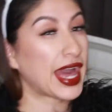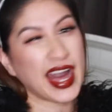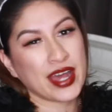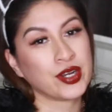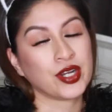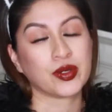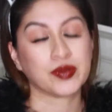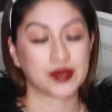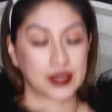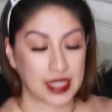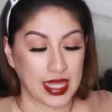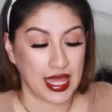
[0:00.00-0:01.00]
I don't know.
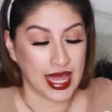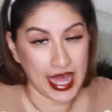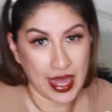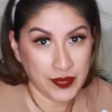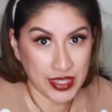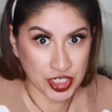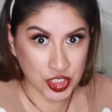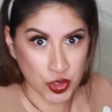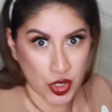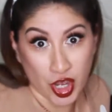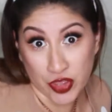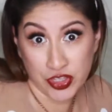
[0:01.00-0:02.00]
I'm not
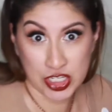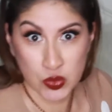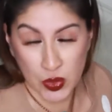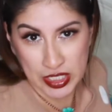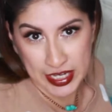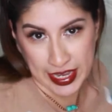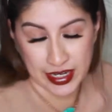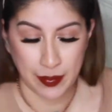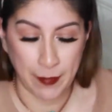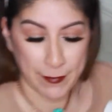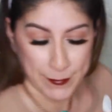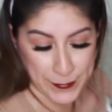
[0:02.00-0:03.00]
sure on this one yet.
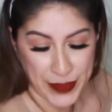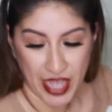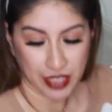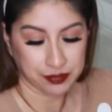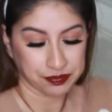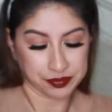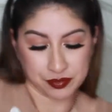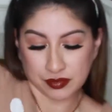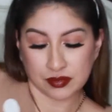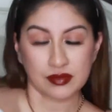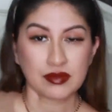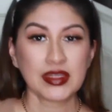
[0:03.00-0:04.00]
But
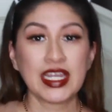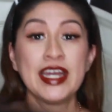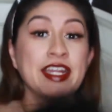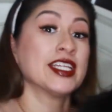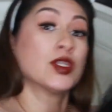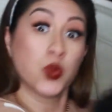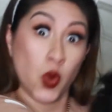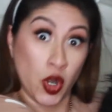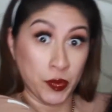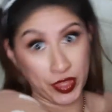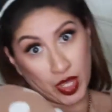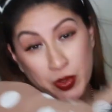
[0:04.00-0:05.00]
it is
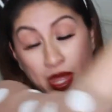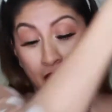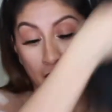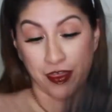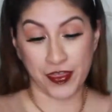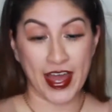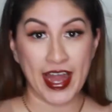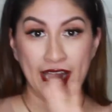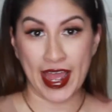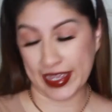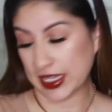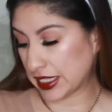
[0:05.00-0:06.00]
warm though.
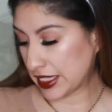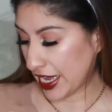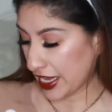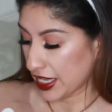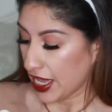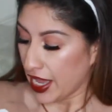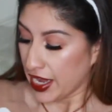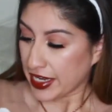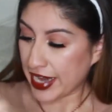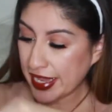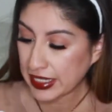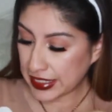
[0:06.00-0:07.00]
That I can say.
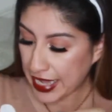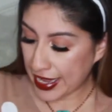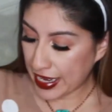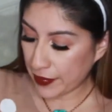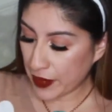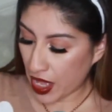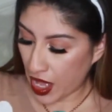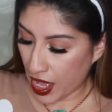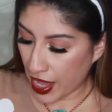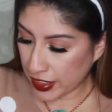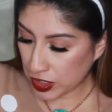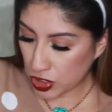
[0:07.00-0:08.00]
Next item
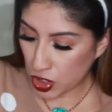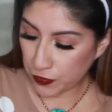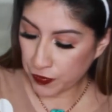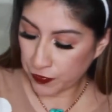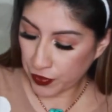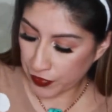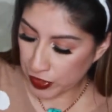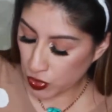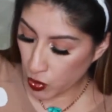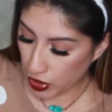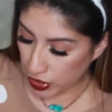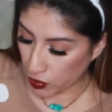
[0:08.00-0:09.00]
I took from Forever
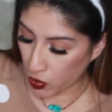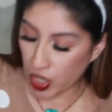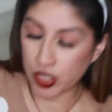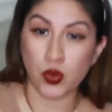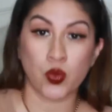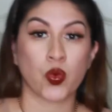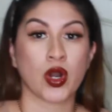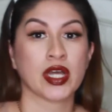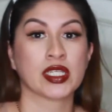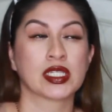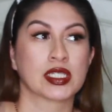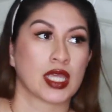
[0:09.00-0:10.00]
21
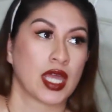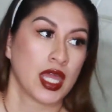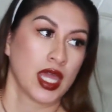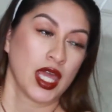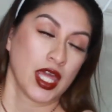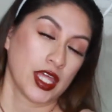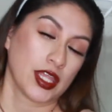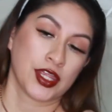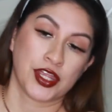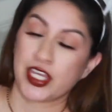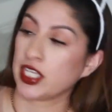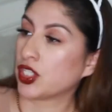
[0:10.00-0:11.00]
was
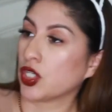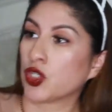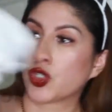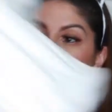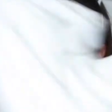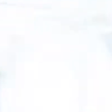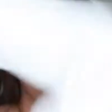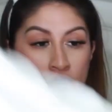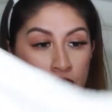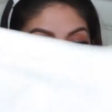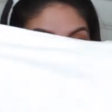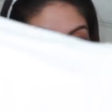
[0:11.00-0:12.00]
this
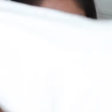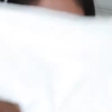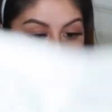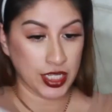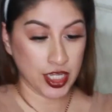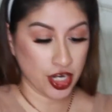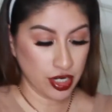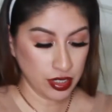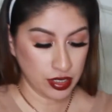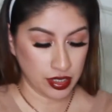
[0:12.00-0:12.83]
sweater right here.